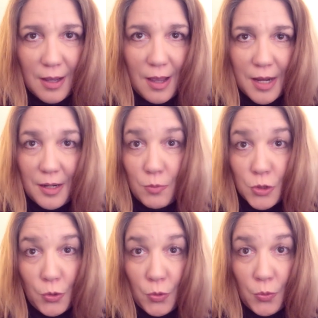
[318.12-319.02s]
Number
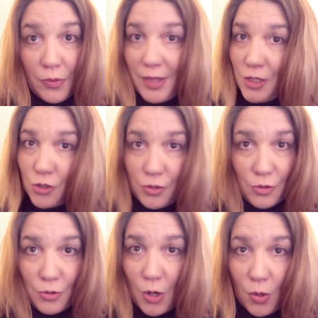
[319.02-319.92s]
two, they should
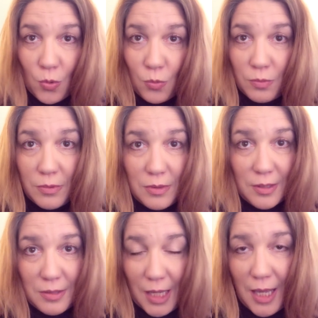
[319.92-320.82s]
know
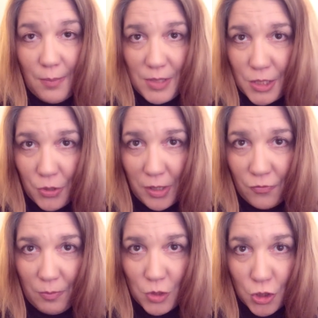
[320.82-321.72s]
the key material
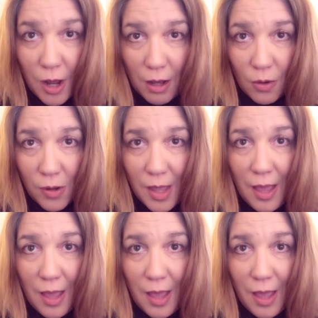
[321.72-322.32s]
from the show.